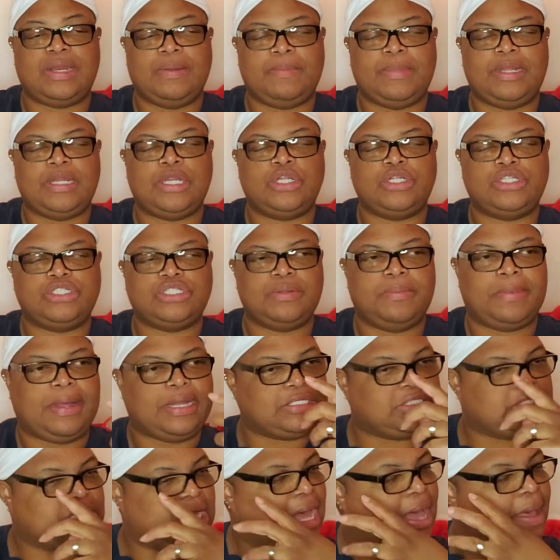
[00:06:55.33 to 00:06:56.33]
in me losing my
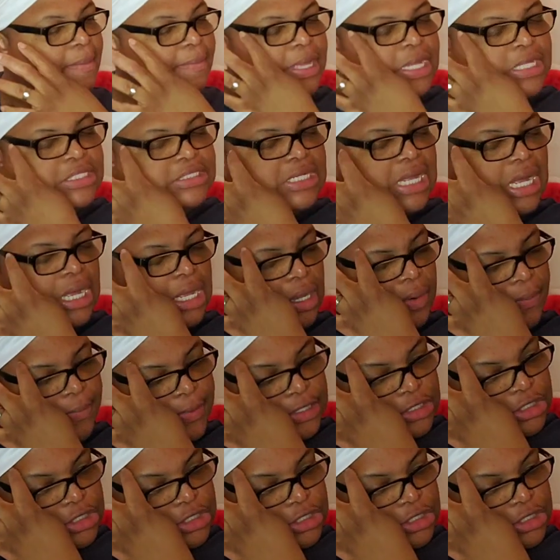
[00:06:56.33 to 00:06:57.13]
job because I kept